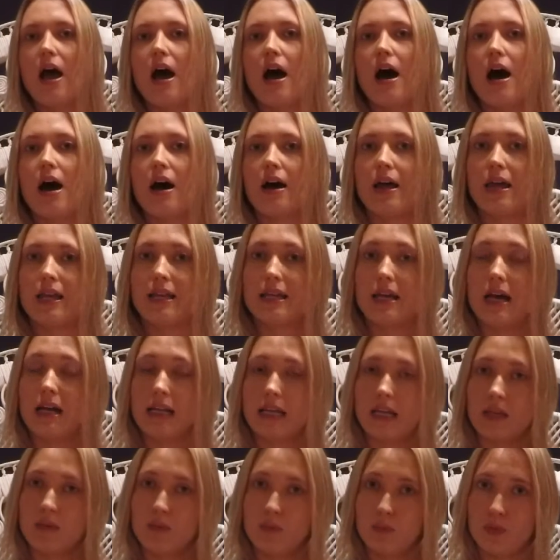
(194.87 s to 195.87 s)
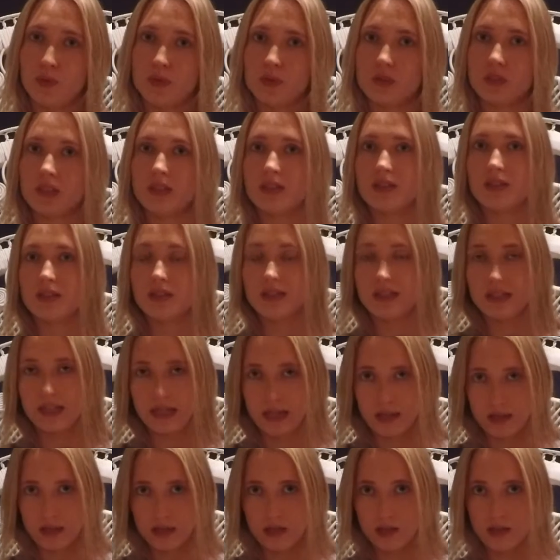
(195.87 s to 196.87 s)
and I can put the
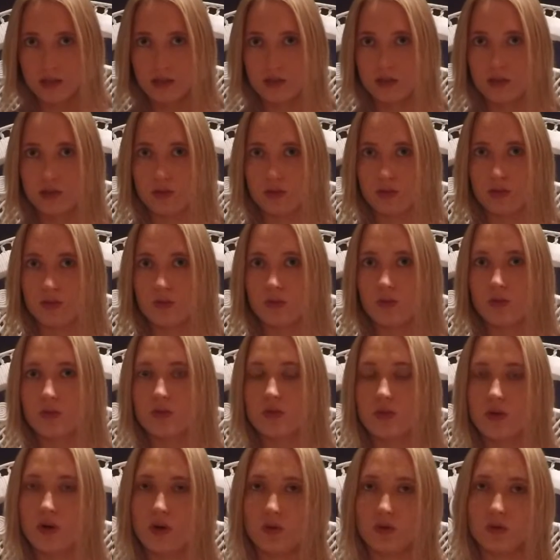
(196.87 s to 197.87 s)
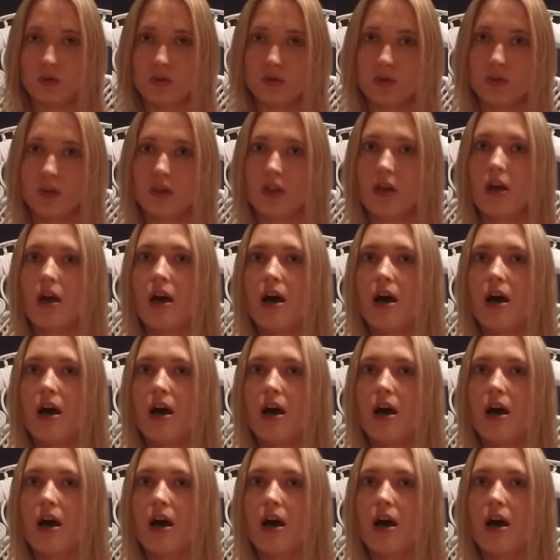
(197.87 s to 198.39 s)
link to those